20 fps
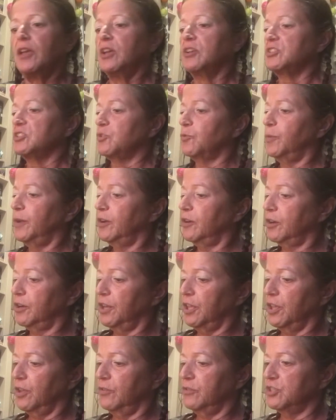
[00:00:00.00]
So we are going to
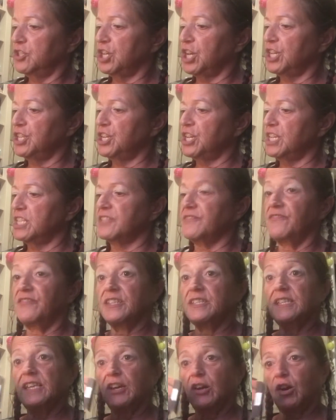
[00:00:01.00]
use JJ's
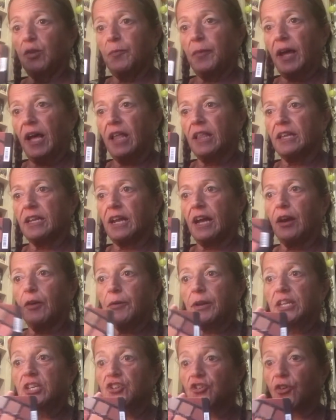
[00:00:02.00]
Visart palette. I
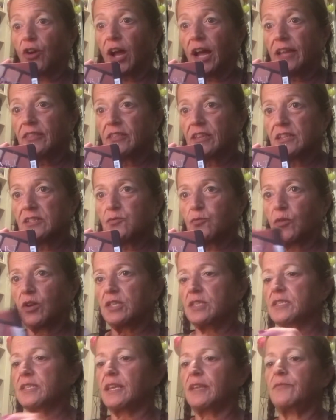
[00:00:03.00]
already tried this
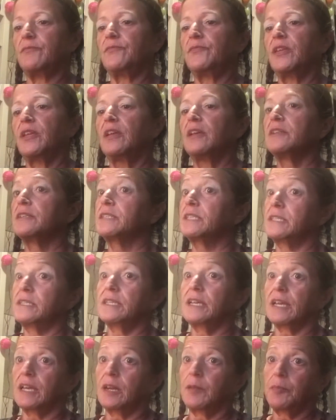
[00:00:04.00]
once and didn't
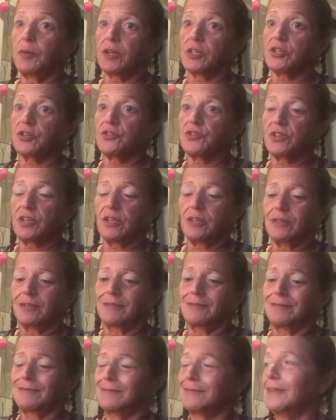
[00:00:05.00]
take any pictures.
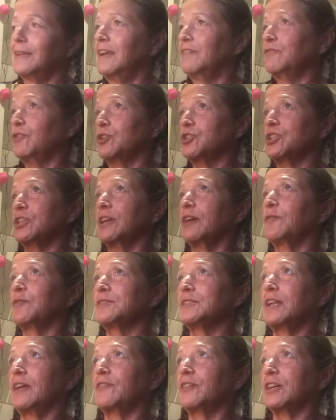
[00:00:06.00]
Fortunately, I
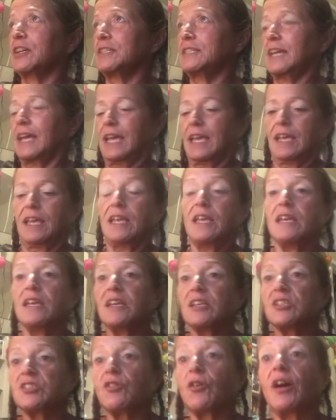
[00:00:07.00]
wasn't having a good day.
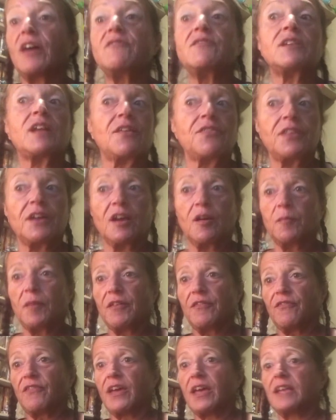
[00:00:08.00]
So I have nothing on my
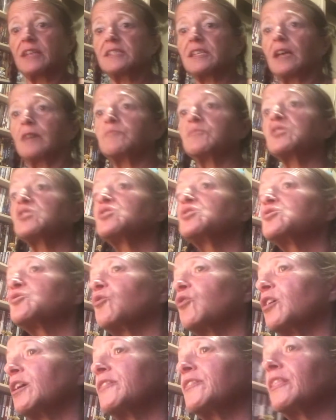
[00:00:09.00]
face. I'm
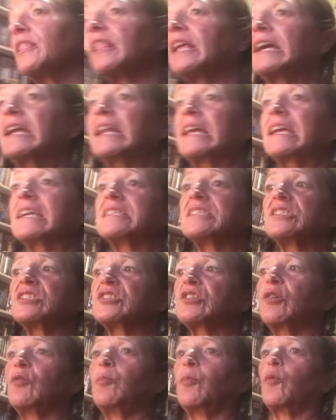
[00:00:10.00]
sorry the lighting is
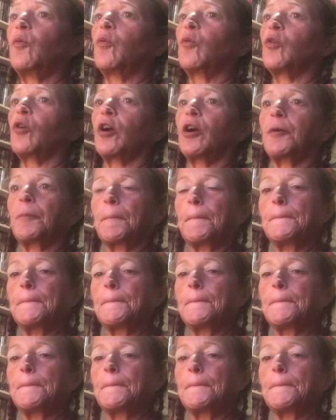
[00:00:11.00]
so poor.